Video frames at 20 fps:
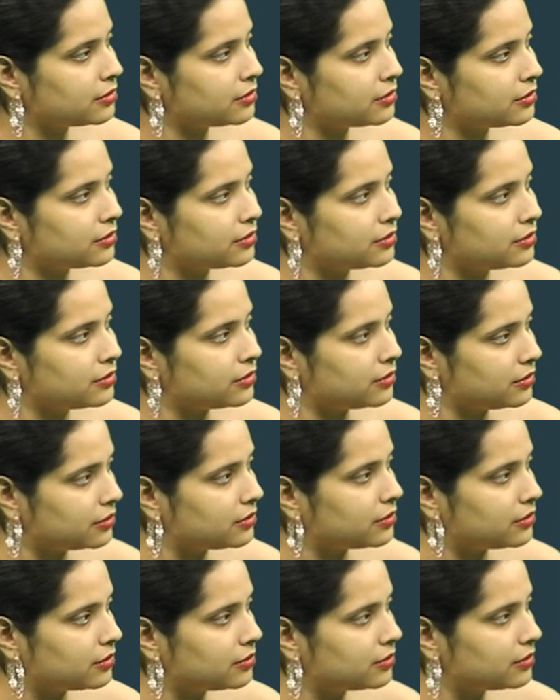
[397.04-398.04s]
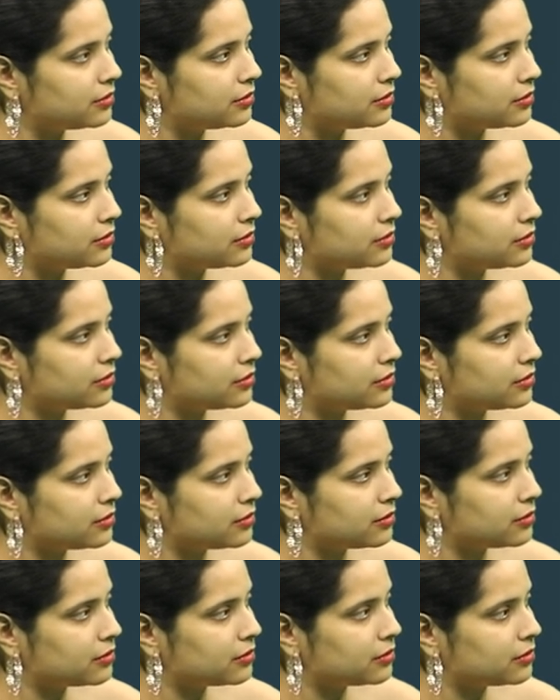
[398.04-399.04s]

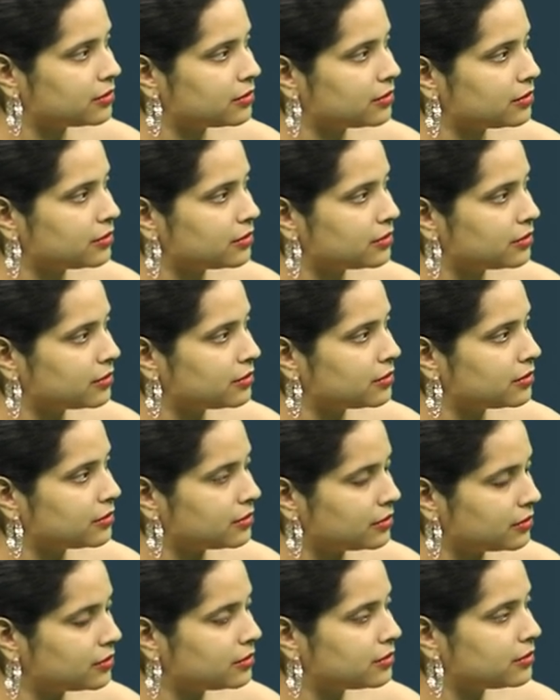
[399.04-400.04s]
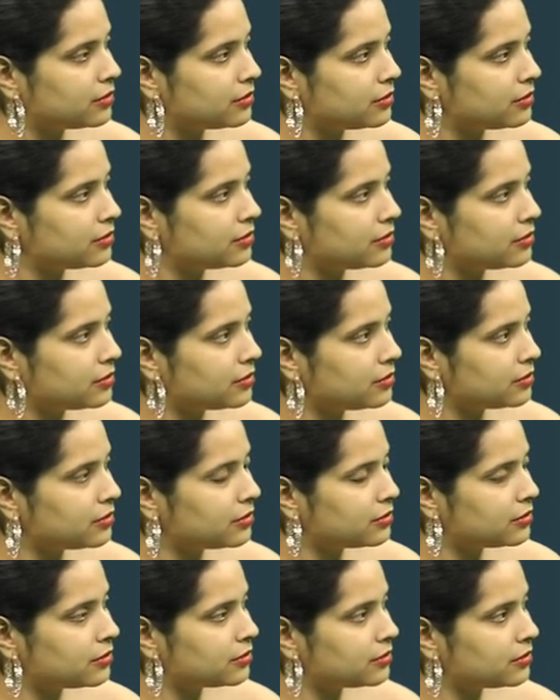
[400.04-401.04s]

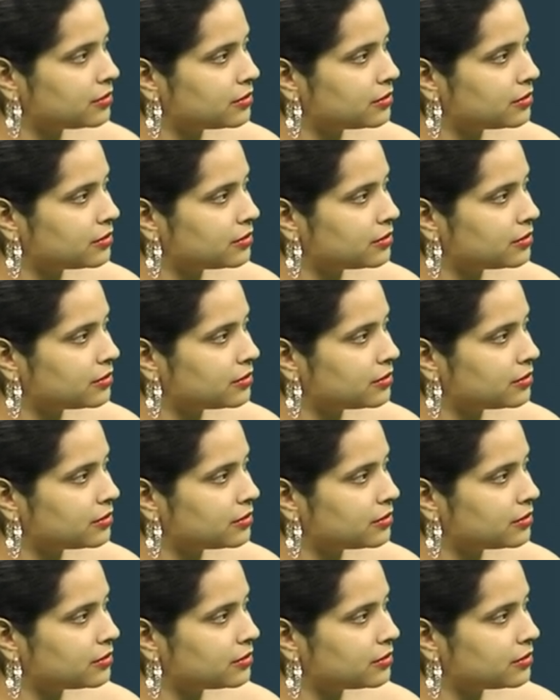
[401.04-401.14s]
This person isn't speaking.